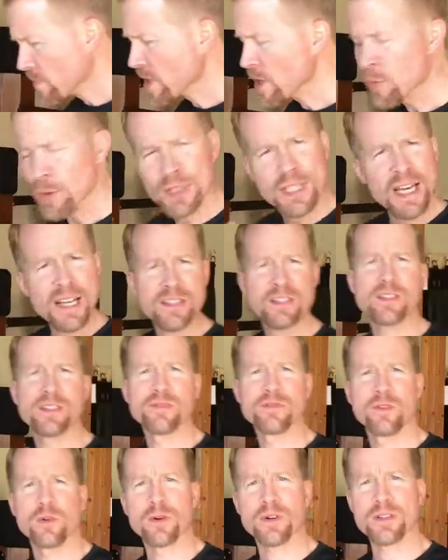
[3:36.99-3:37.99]
And what that's good
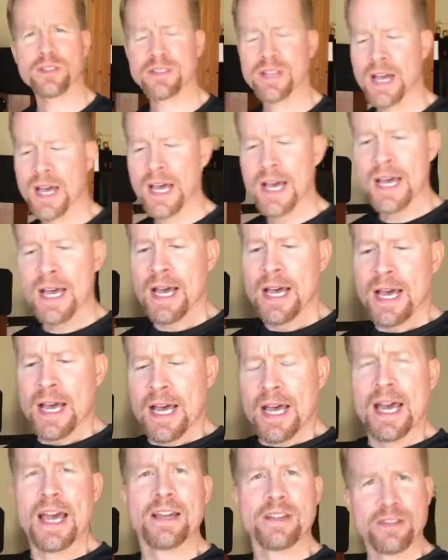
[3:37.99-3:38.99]
for is,
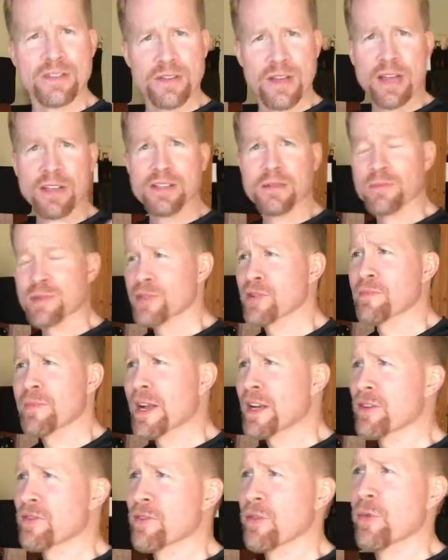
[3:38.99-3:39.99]
as I'm sure
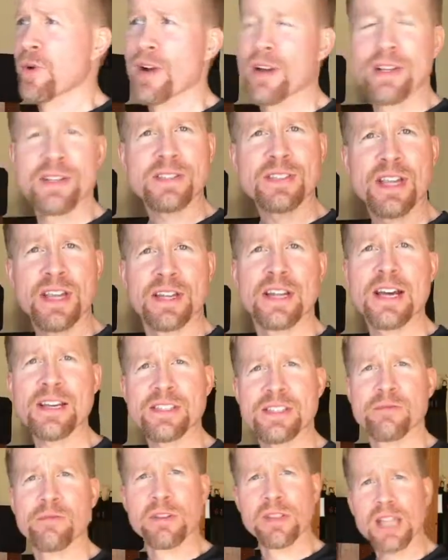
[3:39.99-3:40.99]
many of you are aware, you stay
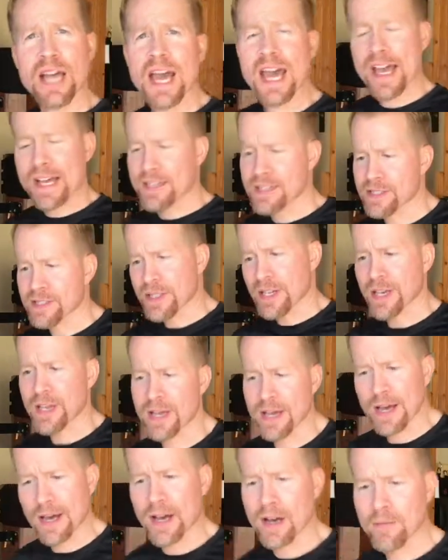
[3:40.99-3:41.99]
nice and relaxed,
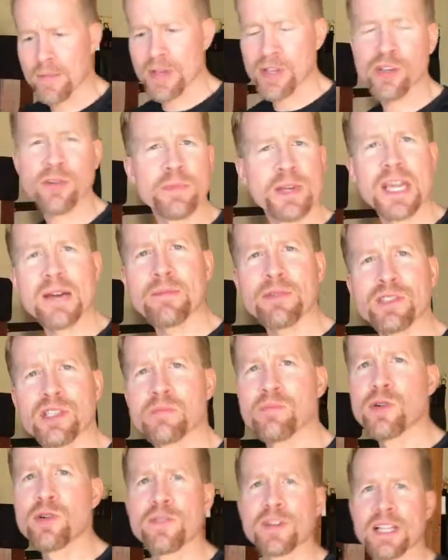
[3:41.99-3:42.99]
and you'll be able to
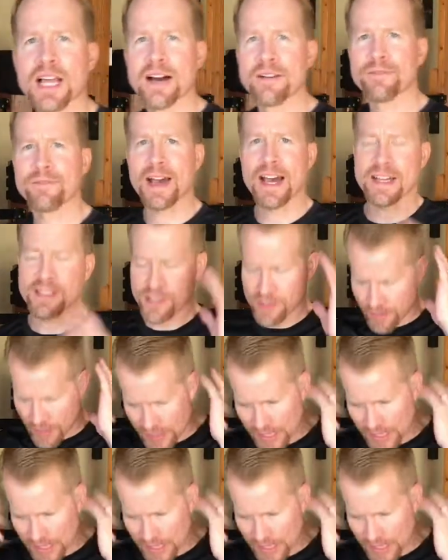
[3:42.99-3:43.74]
move a lot faster.